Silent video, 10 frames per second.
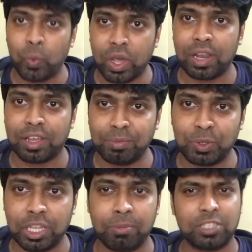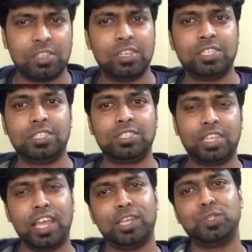welcome to Team Hustler.
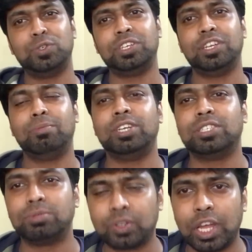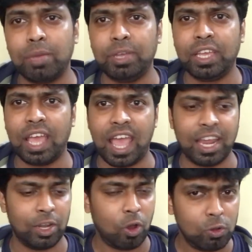Stay associated by subscribing,
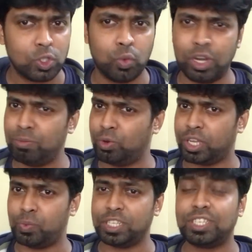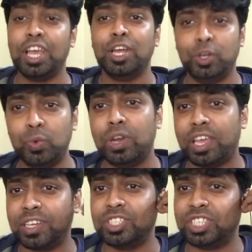and also one more request, do
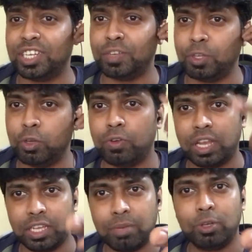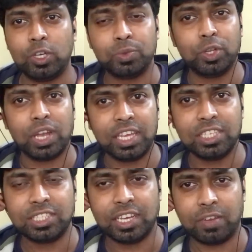like and share the video if you like it, because when you like
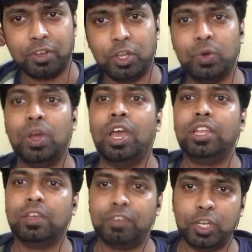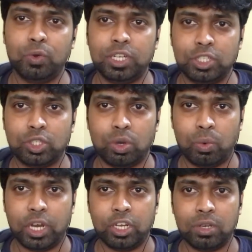and share a video, the video reaches to a
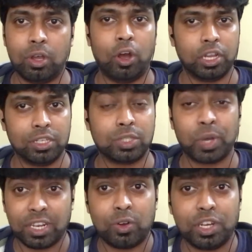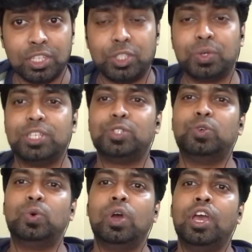wide audience, wider audience. Okay, so
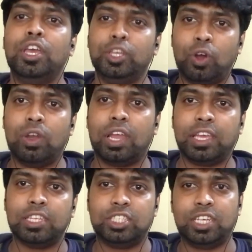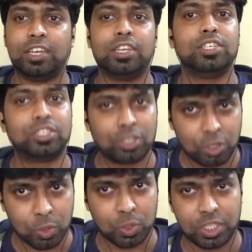your like and share is
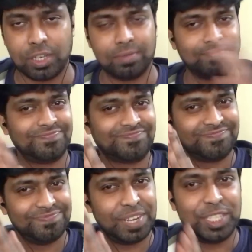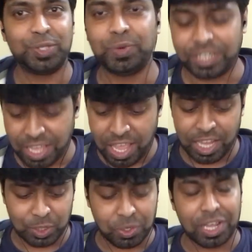crucial. Please do it,
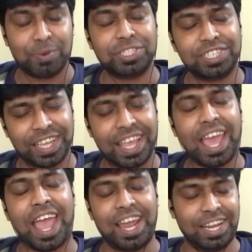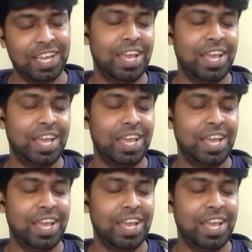is what I would say, and